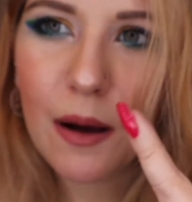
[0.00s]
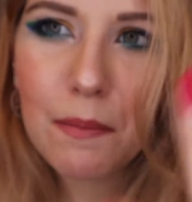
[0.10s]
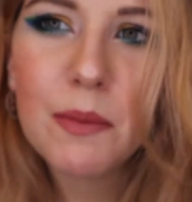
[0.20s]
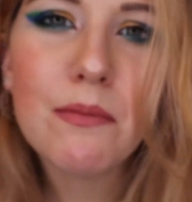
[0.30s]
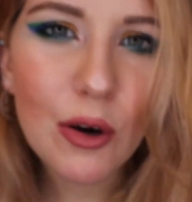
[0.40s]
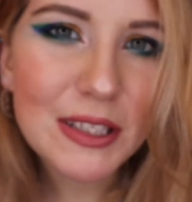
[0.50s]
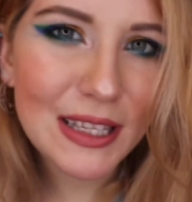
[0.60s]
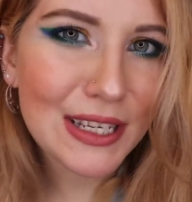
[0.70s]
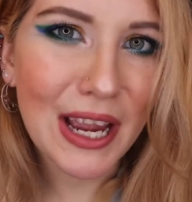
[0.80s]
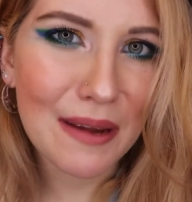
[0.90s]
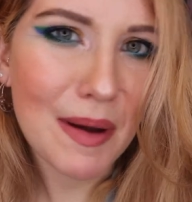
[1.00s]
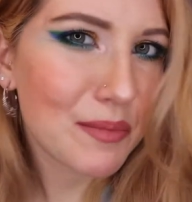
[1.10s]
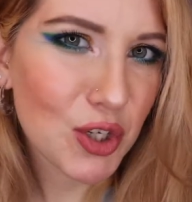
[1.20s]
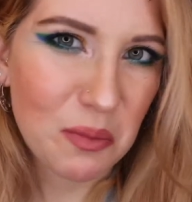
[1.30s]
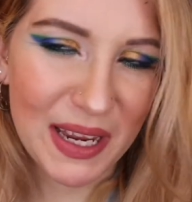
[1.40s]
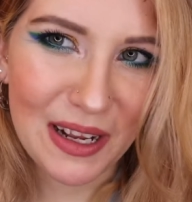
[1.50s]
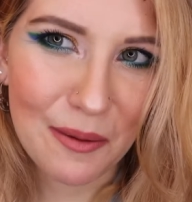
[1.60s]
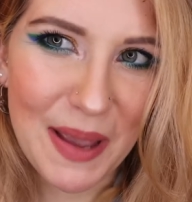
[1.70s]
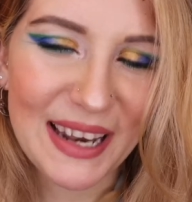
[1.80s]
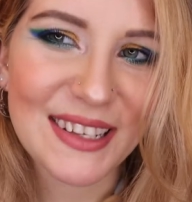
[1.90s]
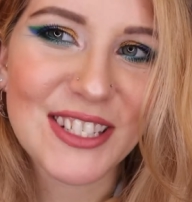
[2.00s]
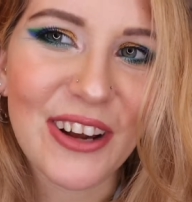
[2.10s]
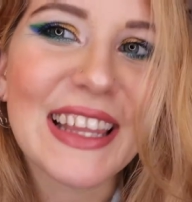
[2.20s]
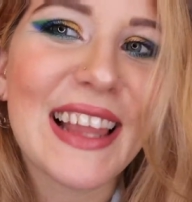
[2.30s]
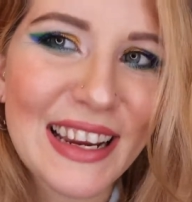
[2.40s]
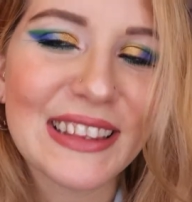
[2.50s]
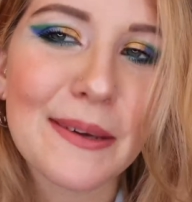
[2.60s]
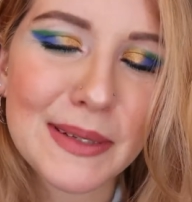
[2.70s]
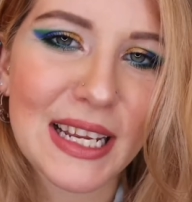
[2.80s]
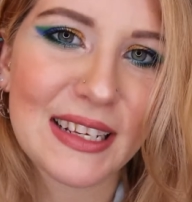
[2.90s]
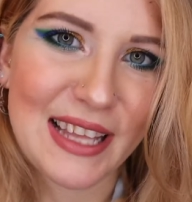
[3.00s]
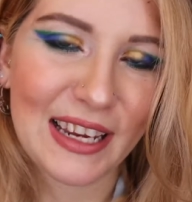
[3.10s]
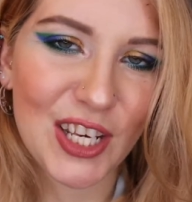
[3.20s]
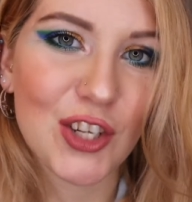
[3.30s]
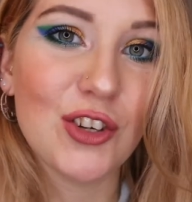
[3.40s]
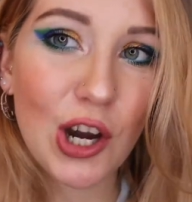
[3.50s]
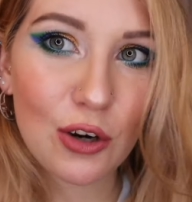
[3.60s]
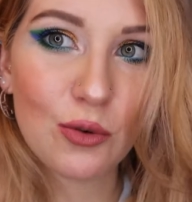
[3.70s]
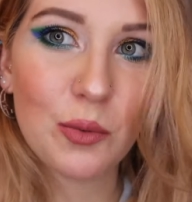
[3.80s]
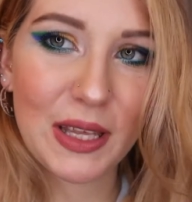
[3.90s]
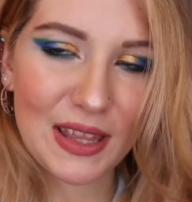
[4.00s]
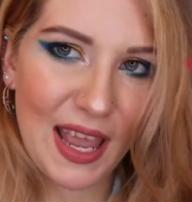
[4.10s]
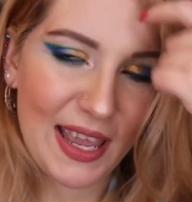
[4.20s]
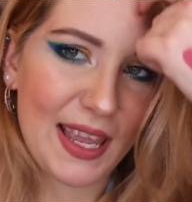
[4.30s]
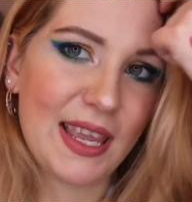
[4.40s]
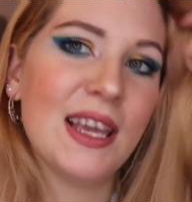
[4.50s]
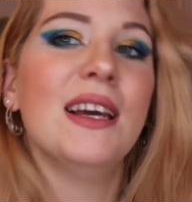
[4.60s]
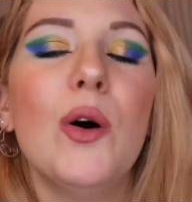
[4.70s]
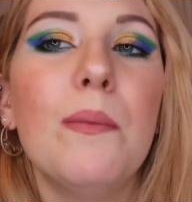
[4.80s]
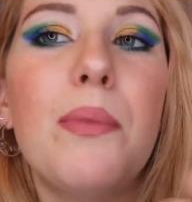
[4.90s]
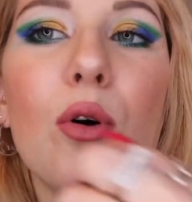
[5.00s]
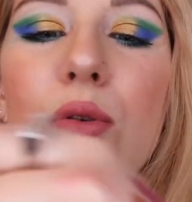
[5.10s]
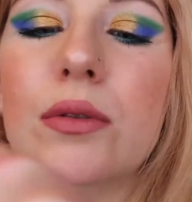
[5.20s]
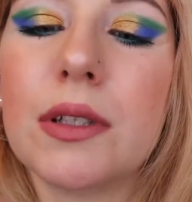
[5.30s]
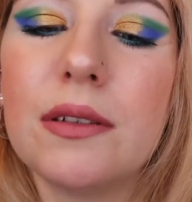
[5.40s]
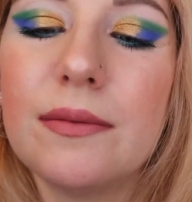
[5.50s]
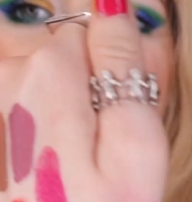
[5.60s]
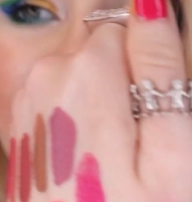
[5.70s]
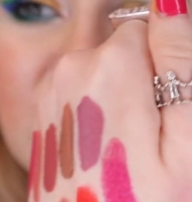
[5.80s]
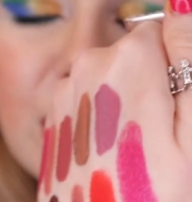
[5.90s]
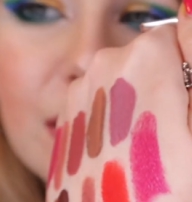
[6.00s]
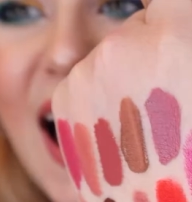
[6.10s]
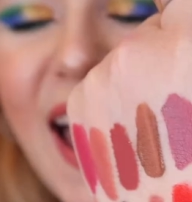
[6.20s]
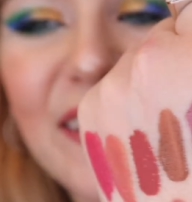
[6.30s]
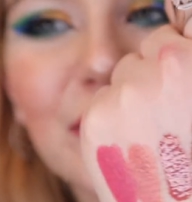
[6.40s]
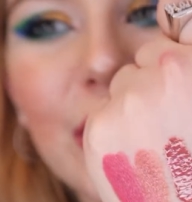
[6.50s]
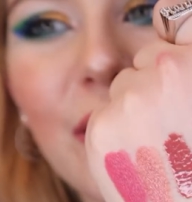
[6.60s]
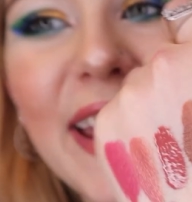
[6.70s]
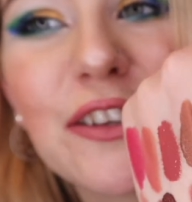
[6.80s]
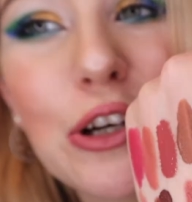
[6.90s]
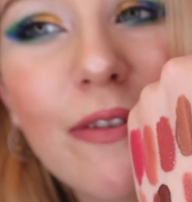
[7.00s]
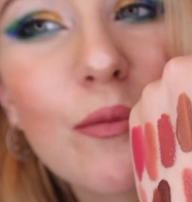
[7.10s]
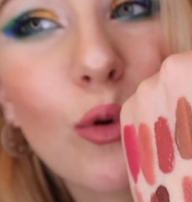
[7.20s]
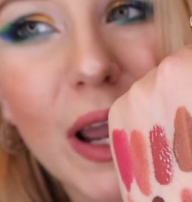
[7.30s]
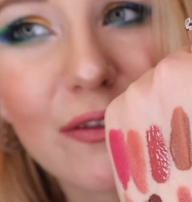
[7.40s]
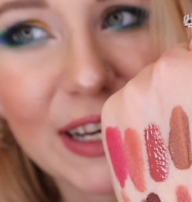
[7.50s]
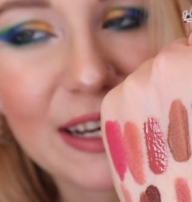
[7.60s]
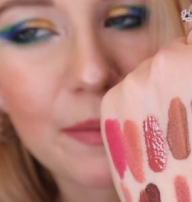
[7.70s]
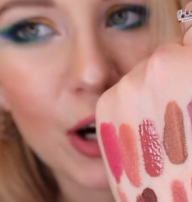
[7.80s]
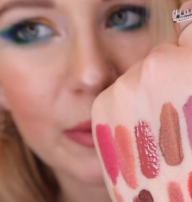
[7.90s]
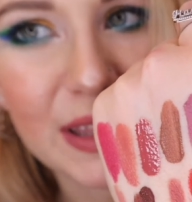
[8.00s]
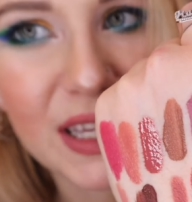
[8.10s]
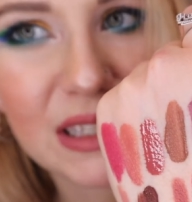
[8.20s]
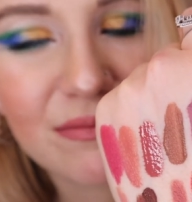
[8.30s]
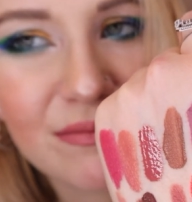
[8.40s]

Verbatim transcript: up, but most of the time I'm too made up. And so I like lipsticks that can go with a bold eye look. I don't know. I don't know if I'm quite ready to part with it.